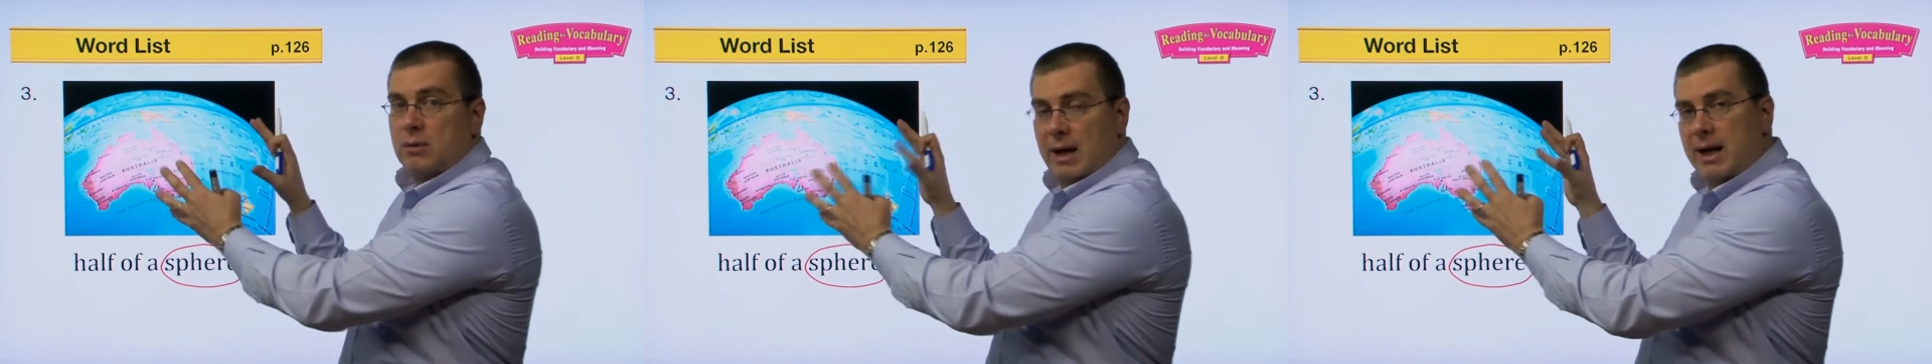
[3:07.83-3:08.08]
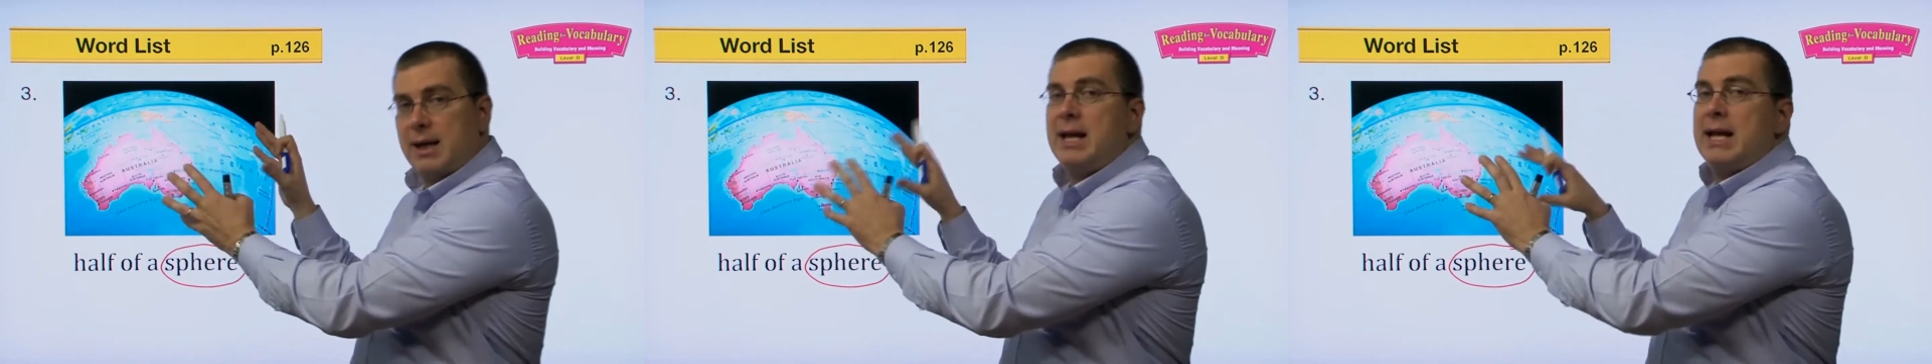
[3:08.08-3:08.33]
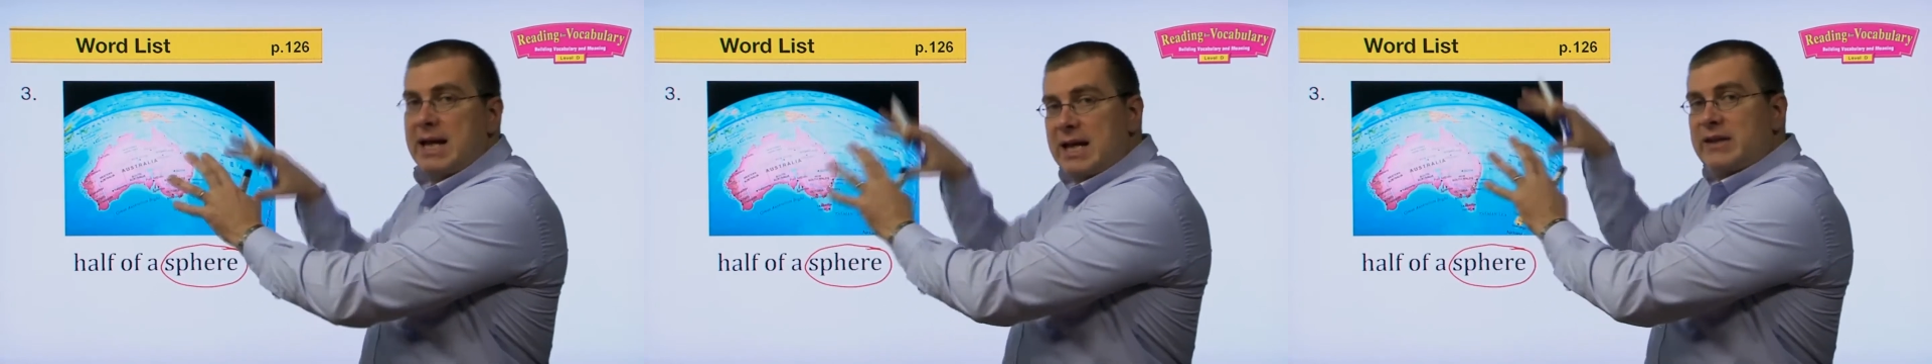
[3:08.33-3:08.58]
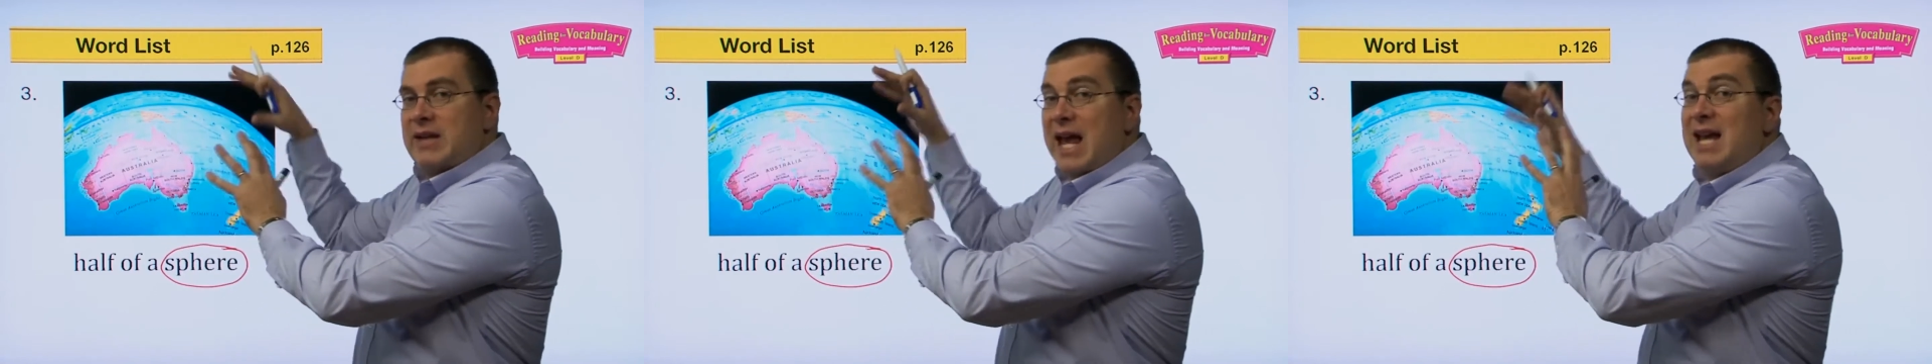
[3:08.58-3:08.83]
right?
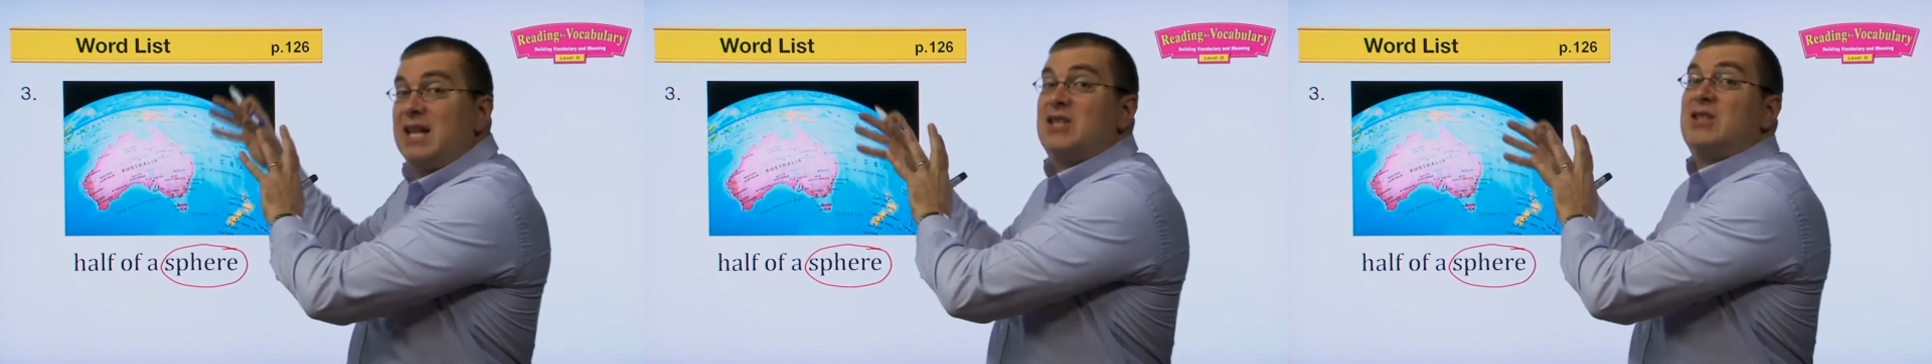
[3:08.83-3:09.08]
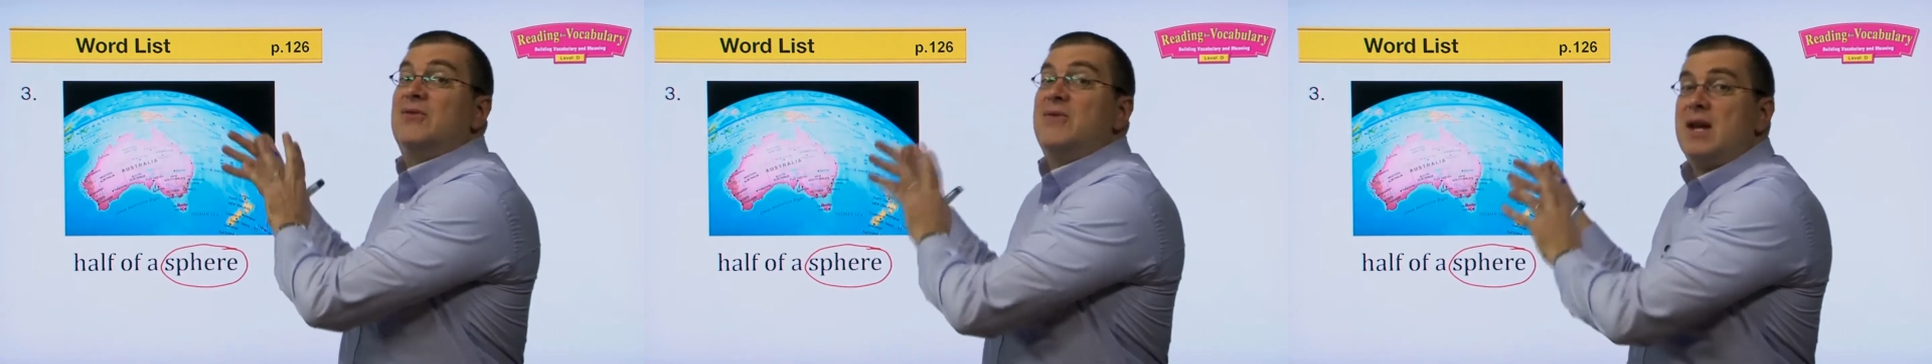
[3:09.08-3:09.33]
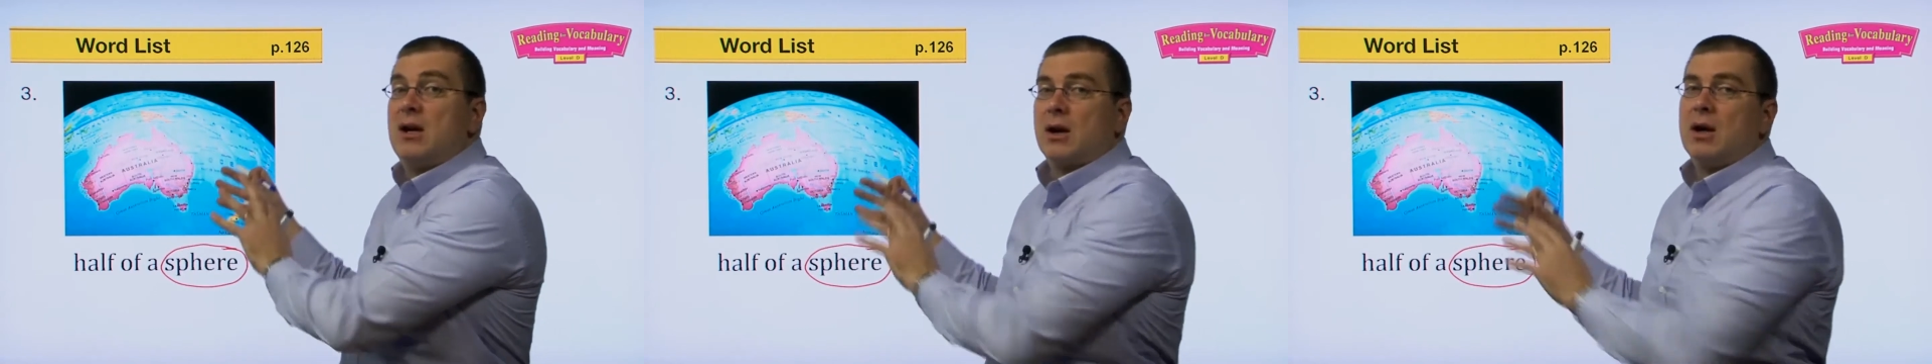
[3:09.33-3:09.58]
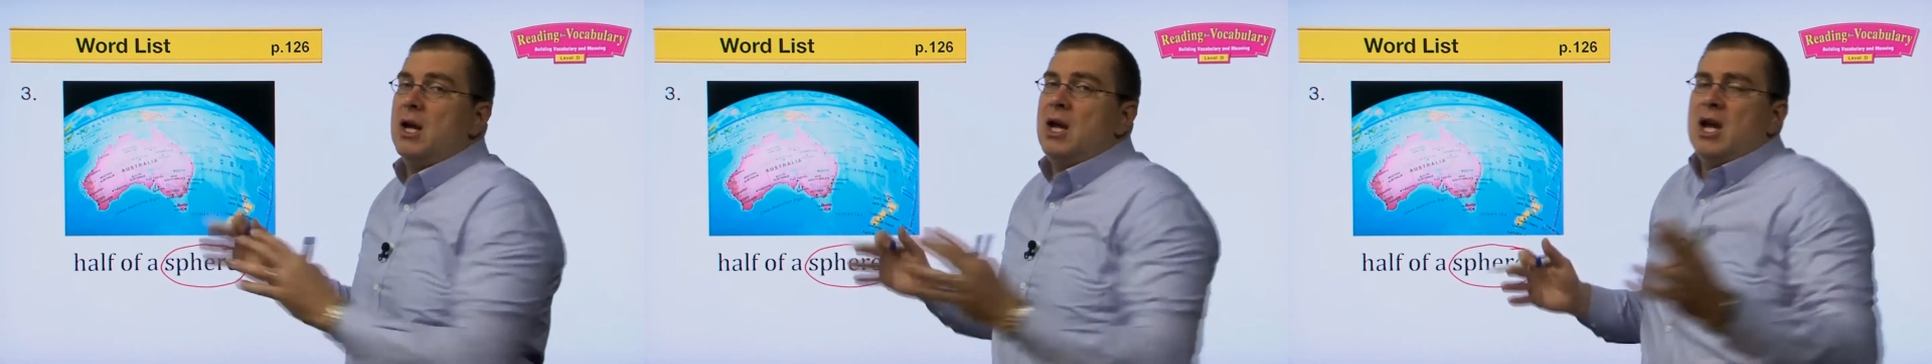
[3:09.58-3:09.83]
It's a sphere.